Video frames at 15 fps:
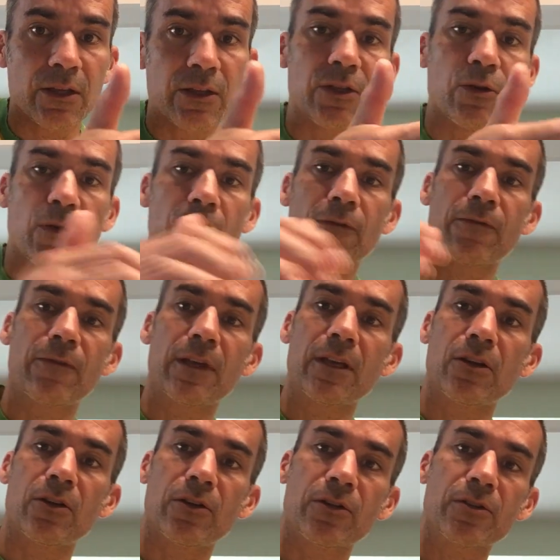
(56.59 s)
your
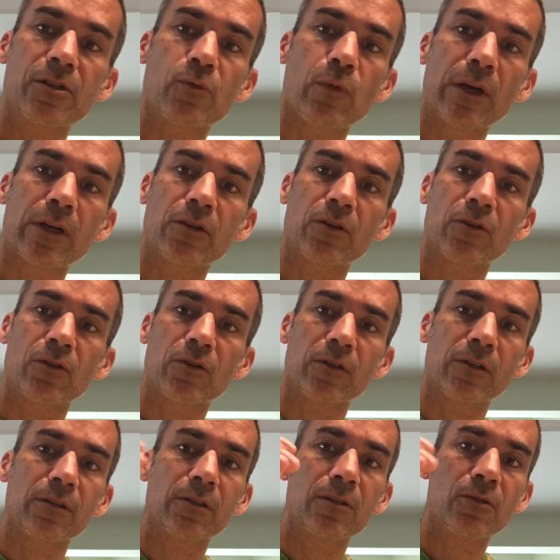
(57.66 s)
fingers, when
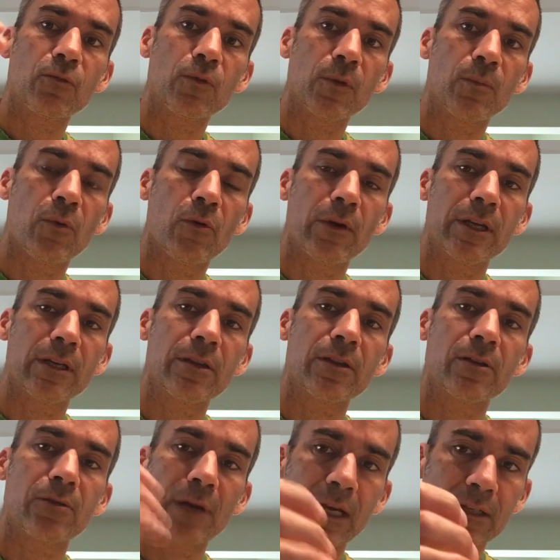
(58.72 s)
curled, will point in the
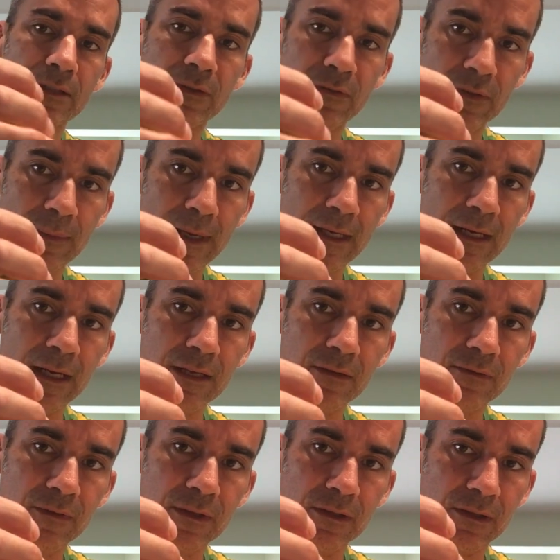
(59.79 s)
direction of the magnetic
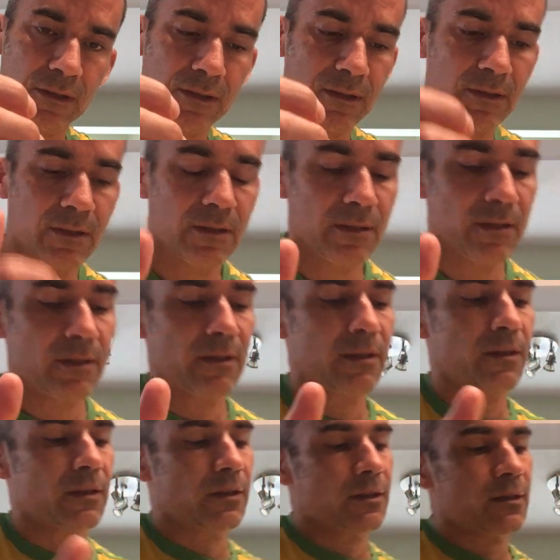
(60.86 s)
field.
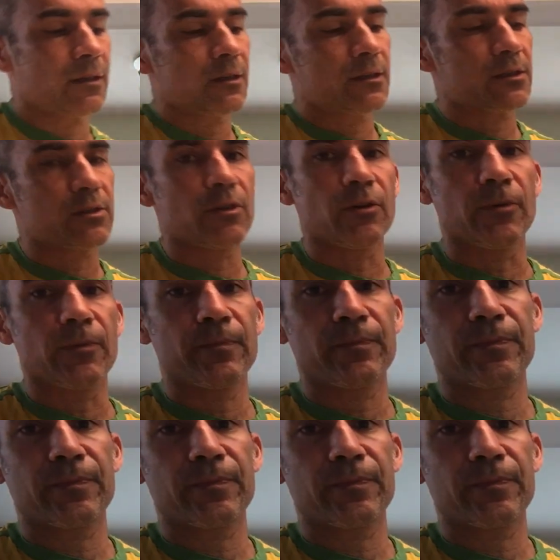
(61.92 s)
So